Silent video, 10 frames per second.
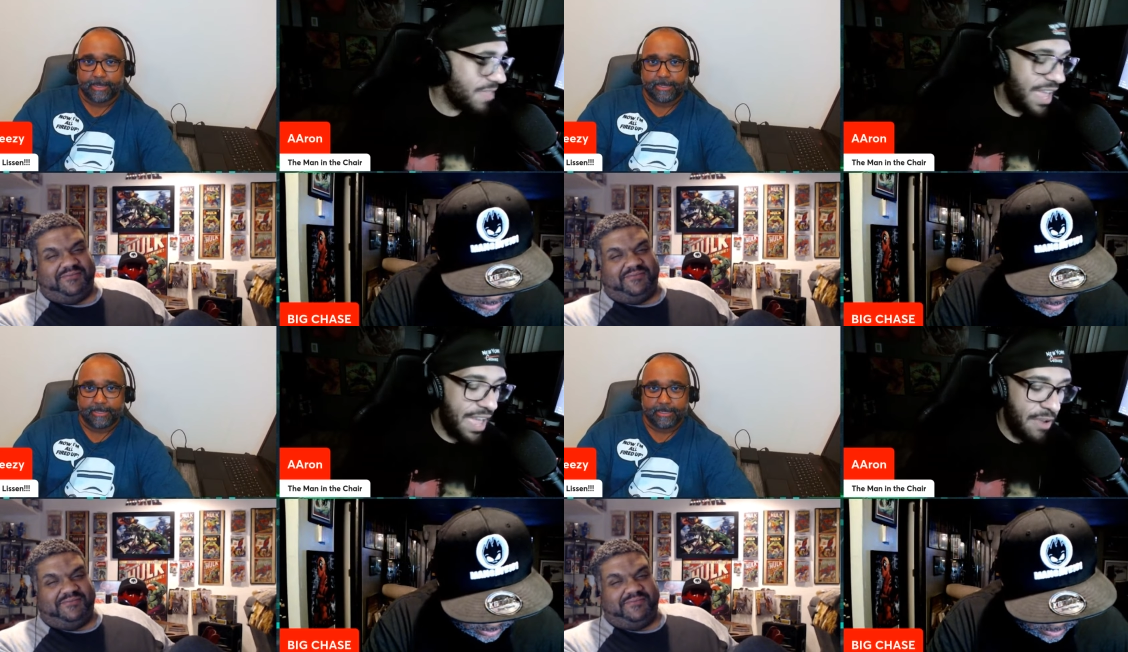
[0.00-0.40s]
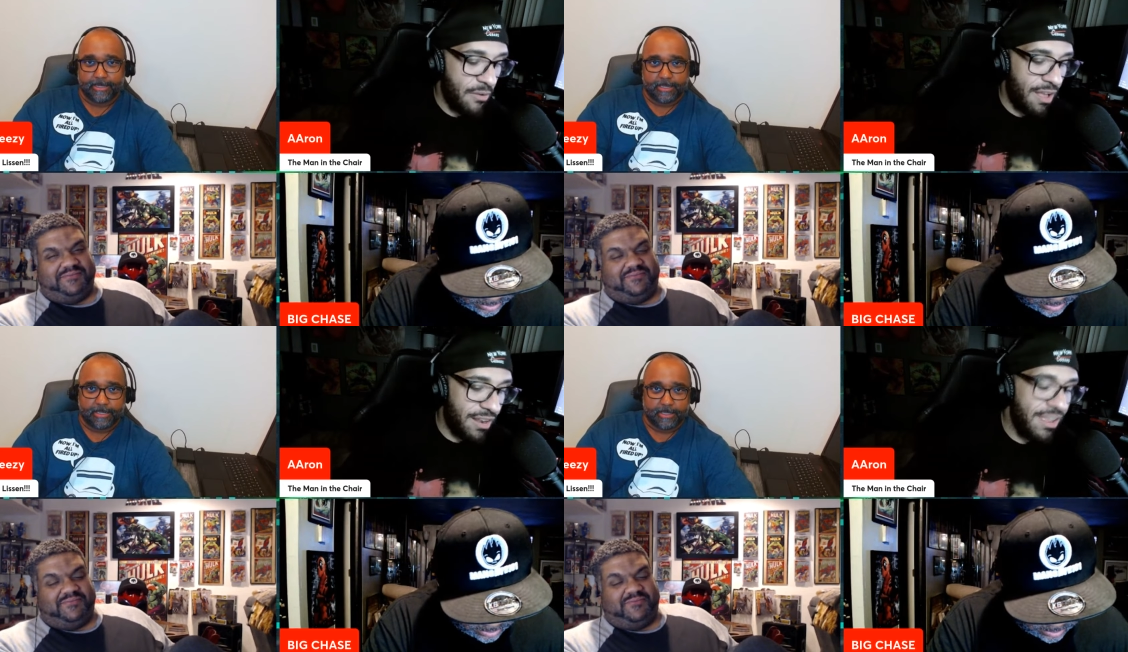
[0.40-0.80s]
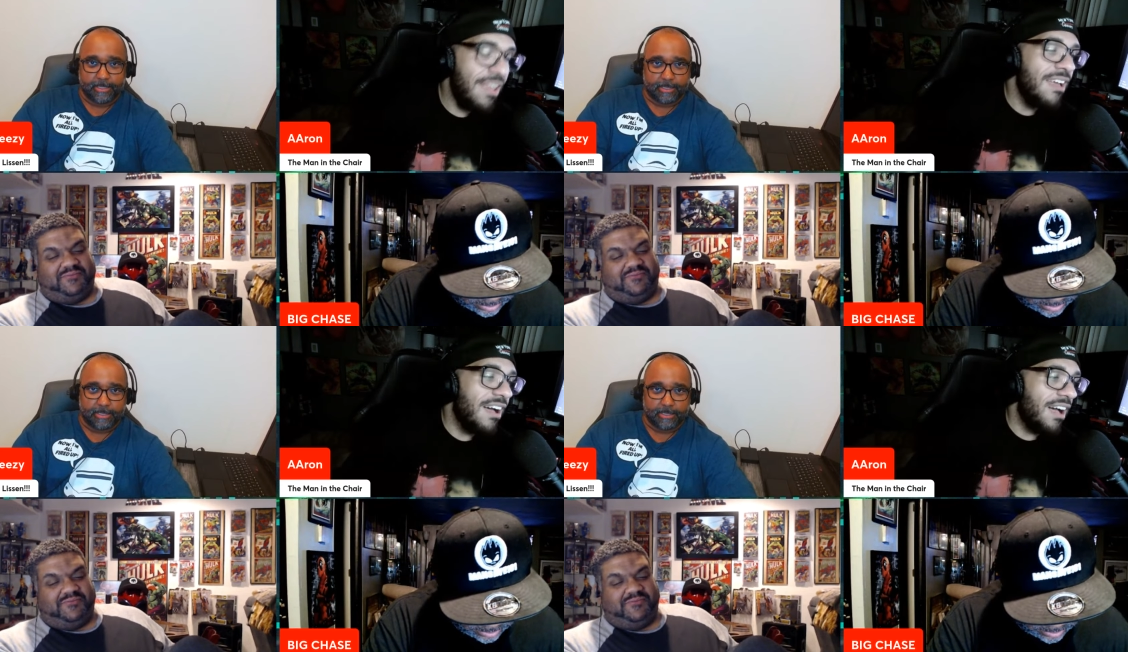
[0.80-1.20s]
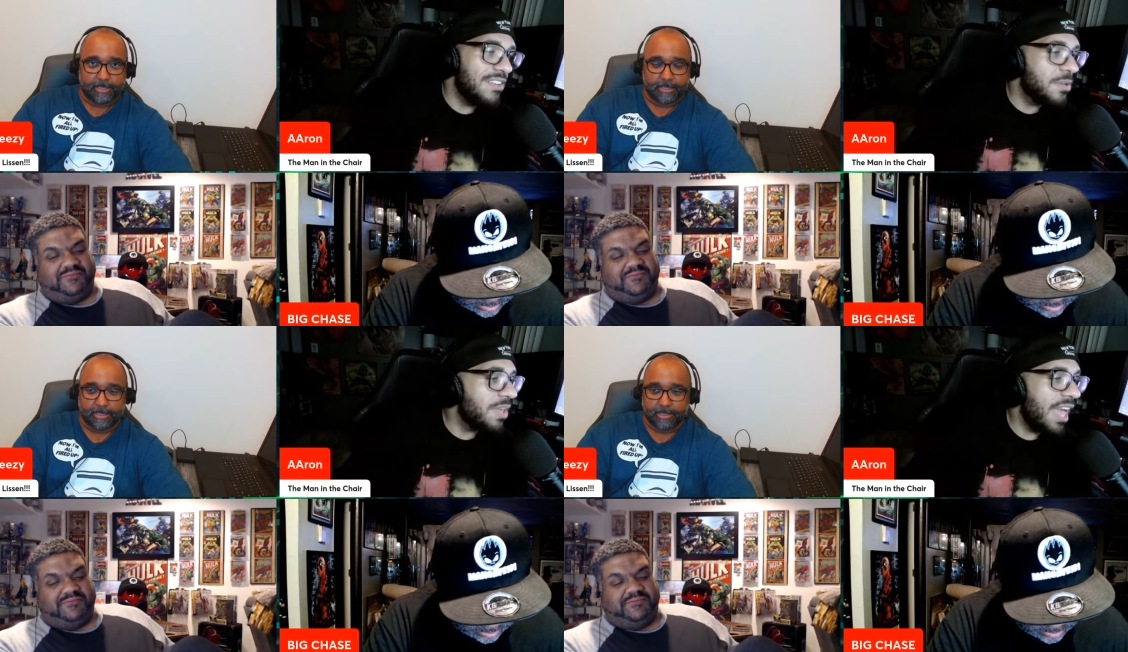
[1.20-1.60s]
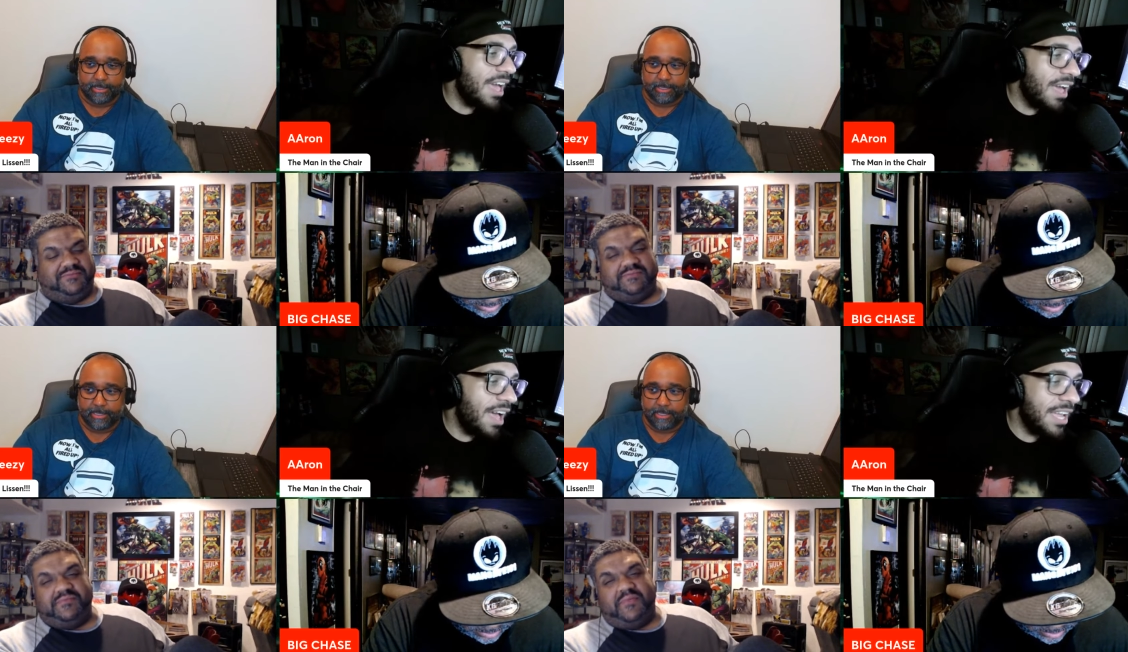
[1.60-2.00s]
Speaker 1: A A Ron. Uh, so
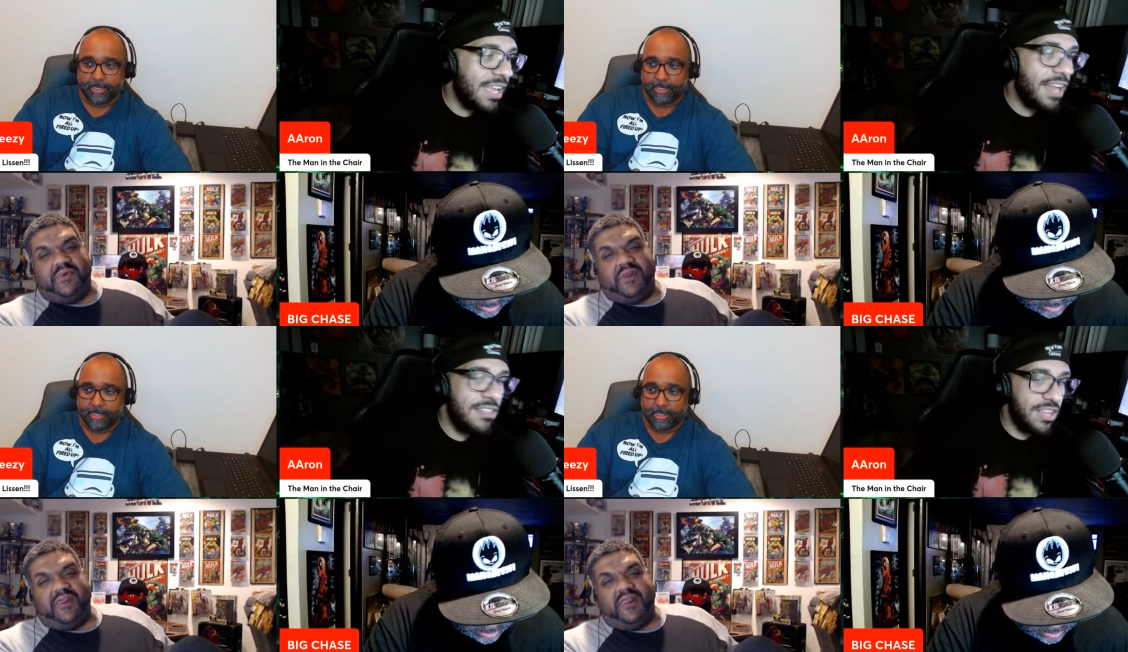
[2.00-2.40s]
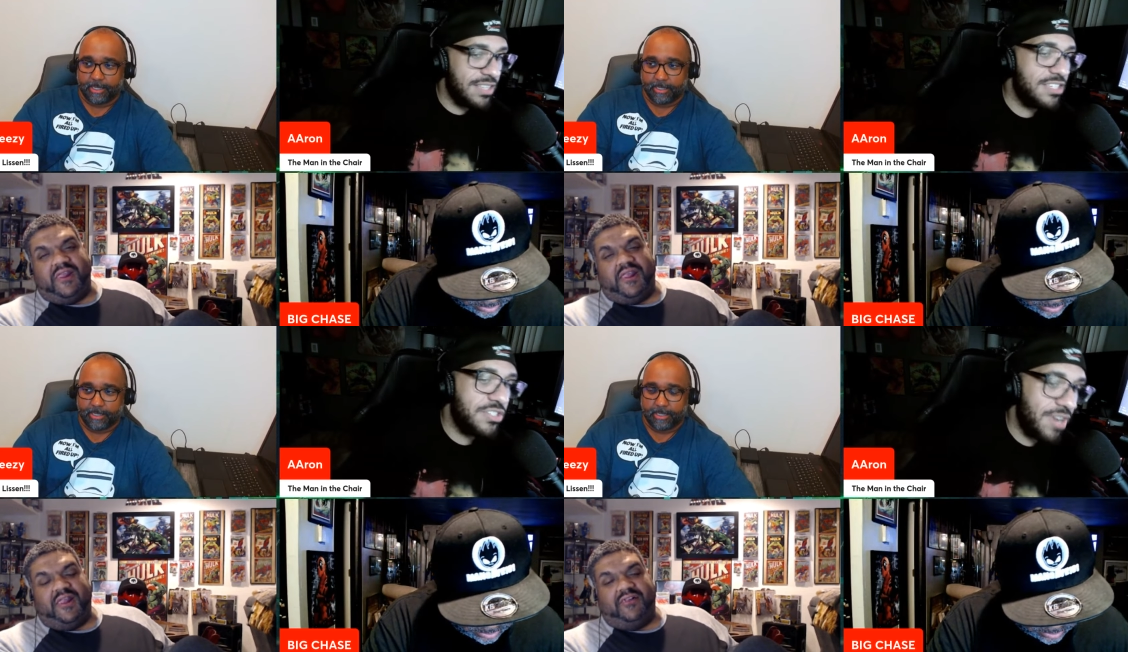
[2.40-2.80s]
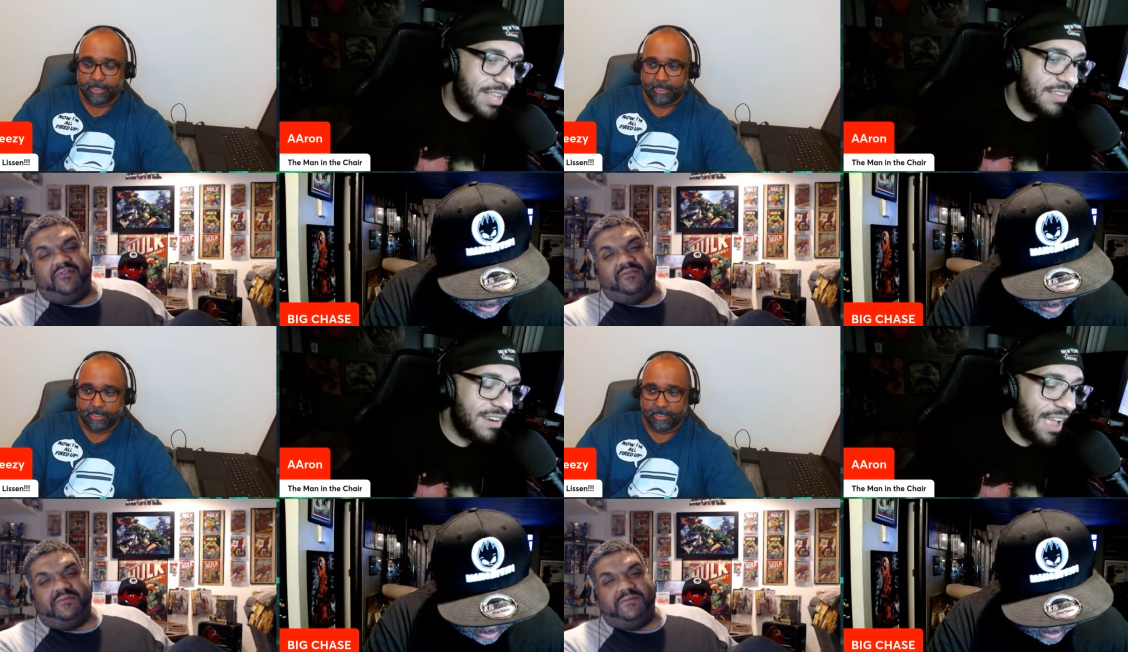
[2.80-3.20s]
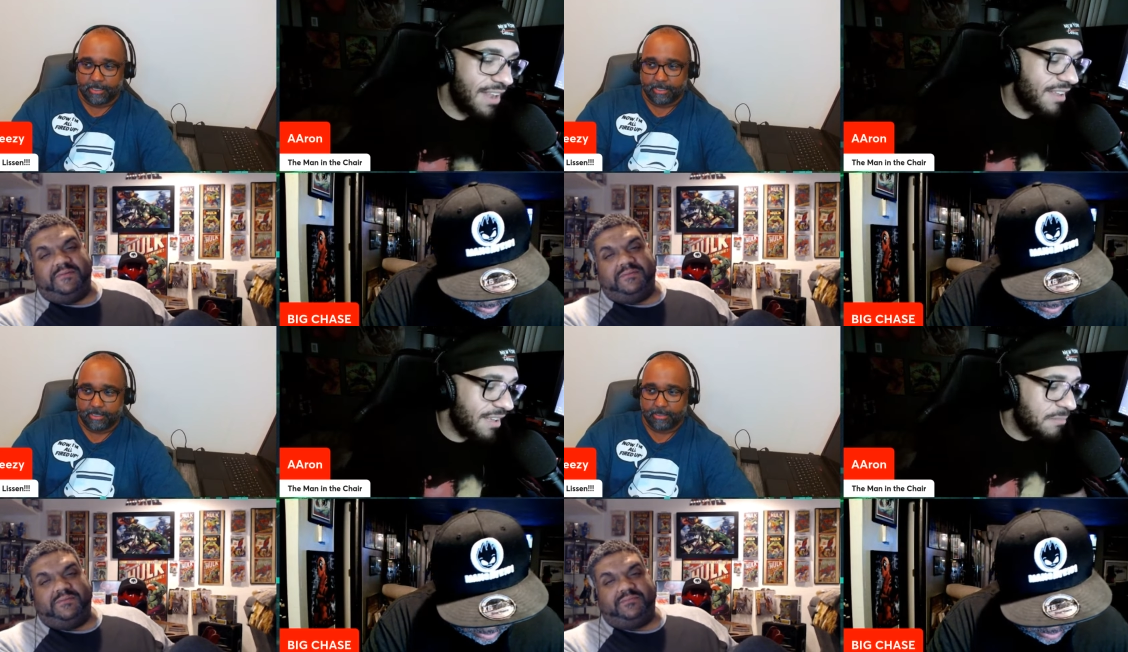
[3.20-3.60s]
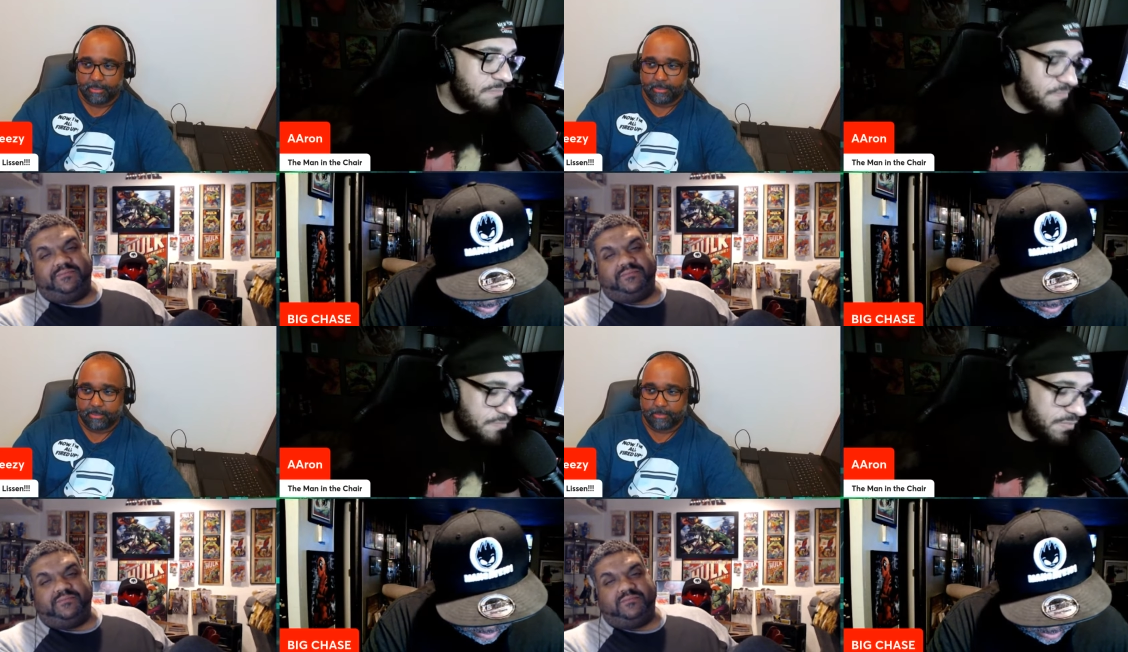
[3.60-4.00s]
yeah, I got to look at this trailer, and
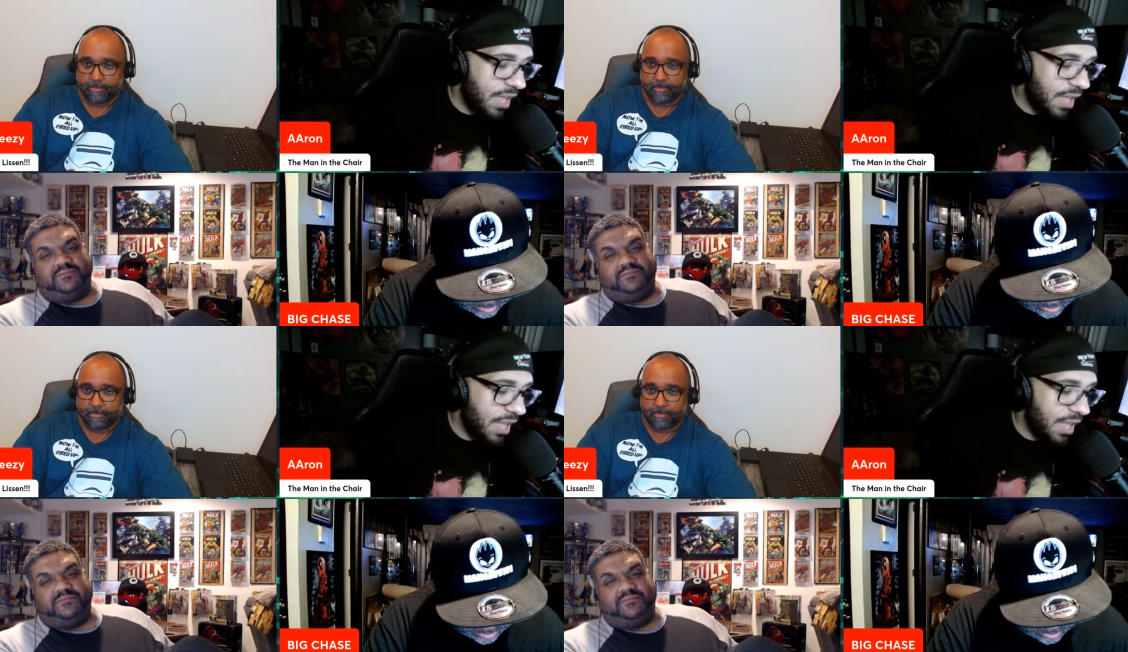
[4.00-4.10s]
um,